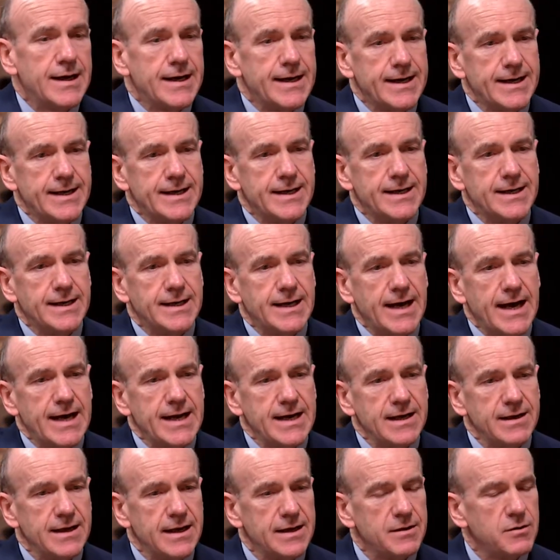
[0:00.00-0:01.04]
Uh, and,
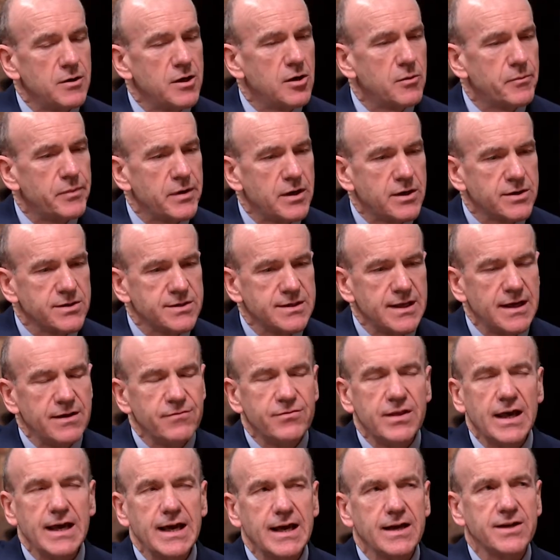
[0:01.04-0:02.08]
it, you know, because they, if
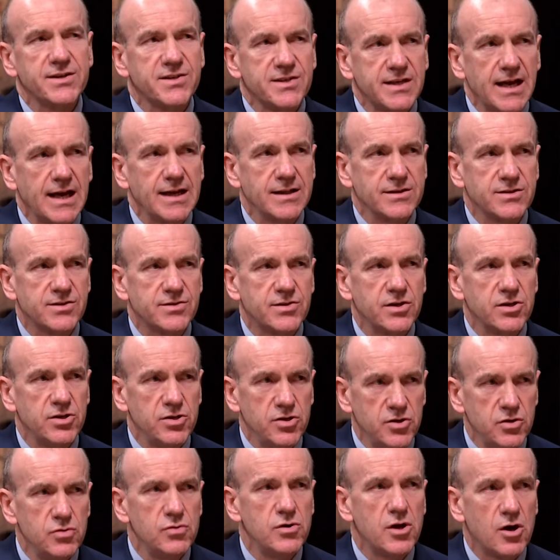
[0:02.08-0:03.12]
they get a sense that
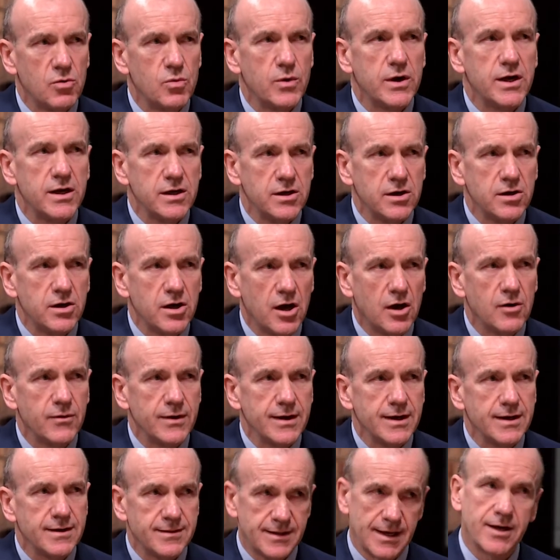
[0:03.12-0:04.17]
you know where you're
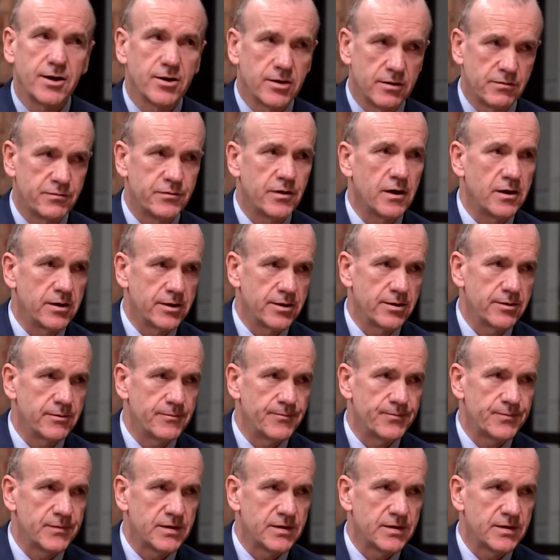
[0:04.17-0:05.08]
going, they're going to follow you.